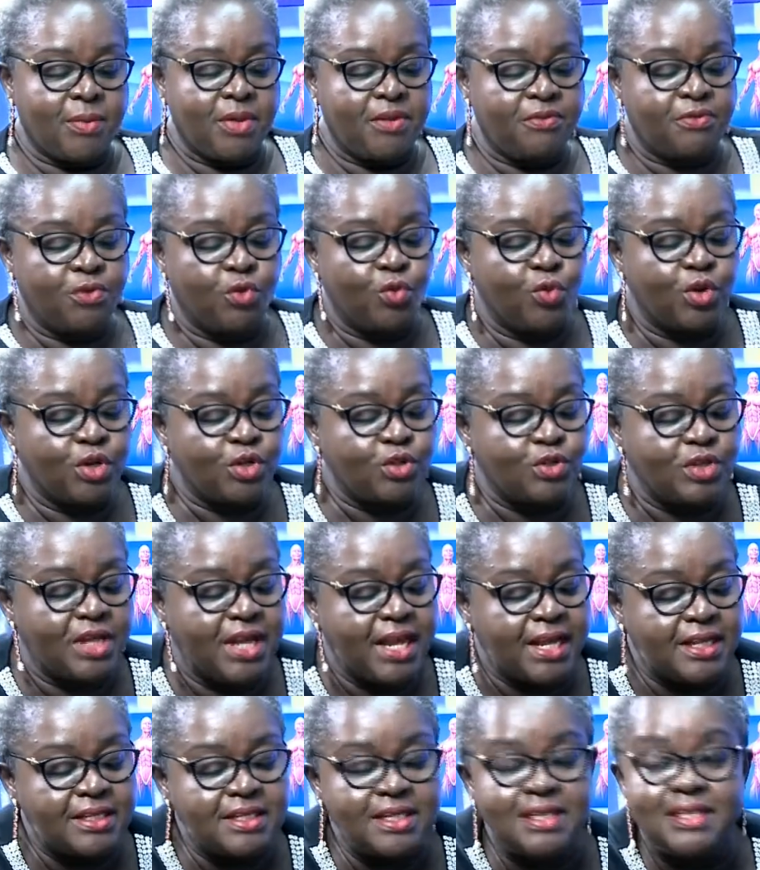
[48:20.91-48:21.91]
if you want to
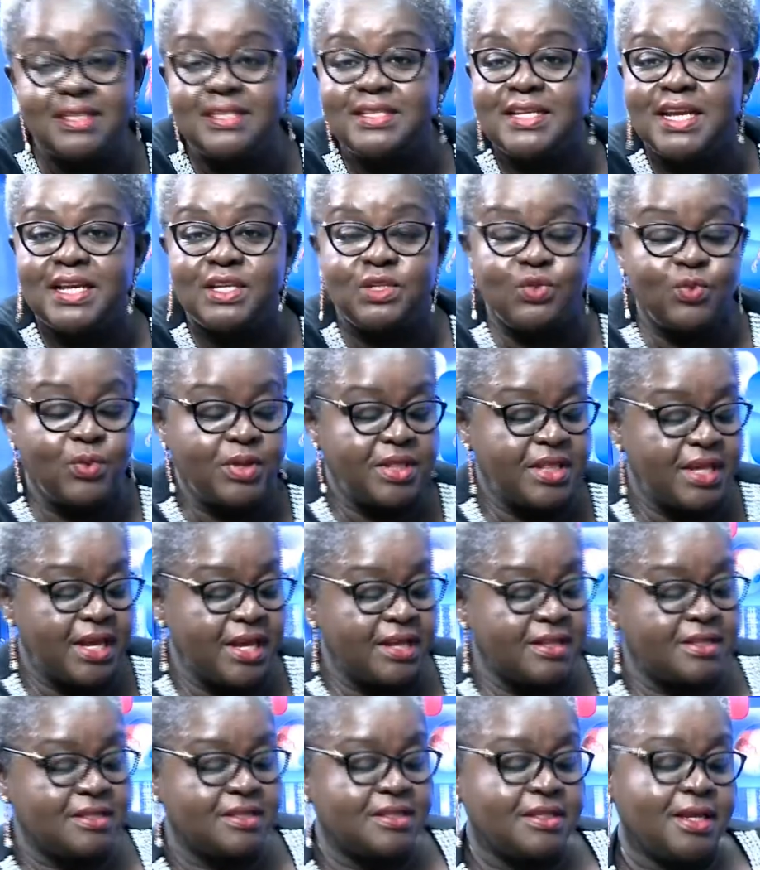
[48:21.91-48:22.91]
get in touch with
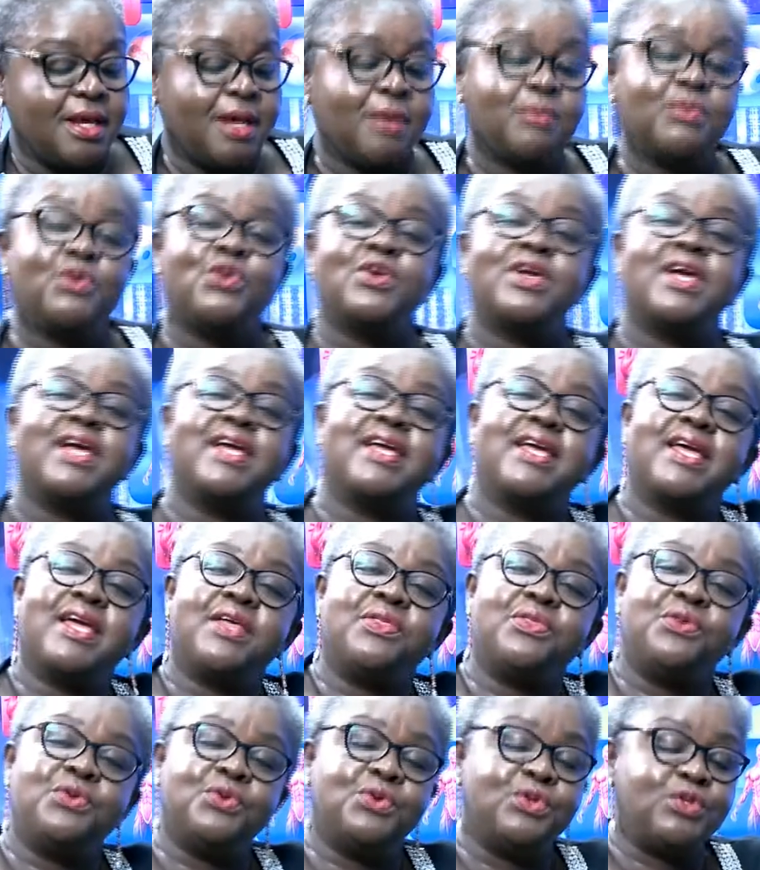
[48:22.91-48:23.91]
us, you can
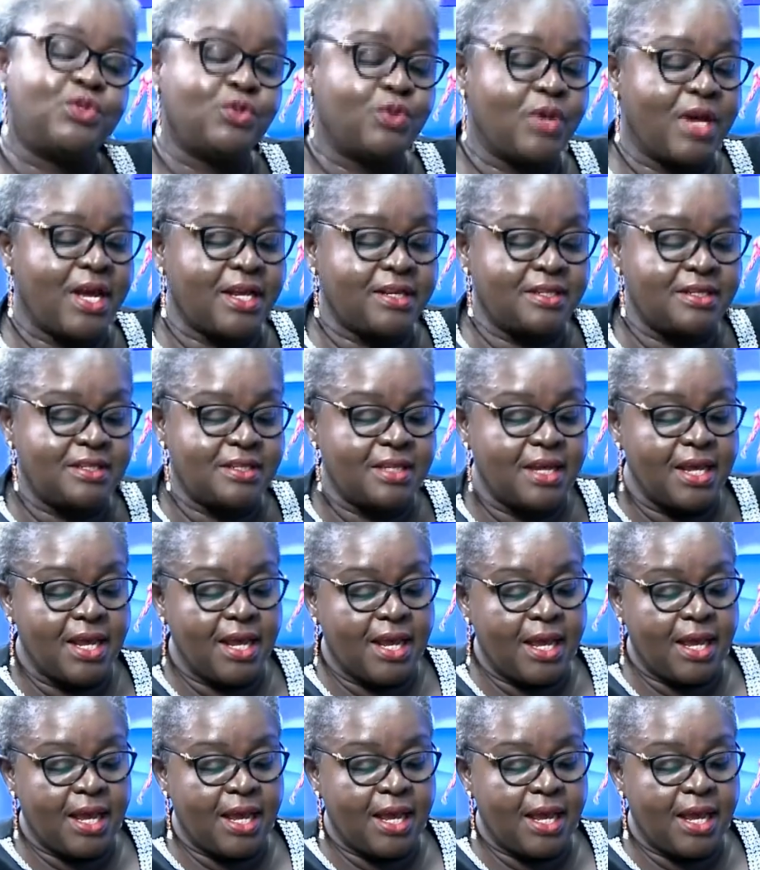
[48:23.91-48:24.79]
get through to us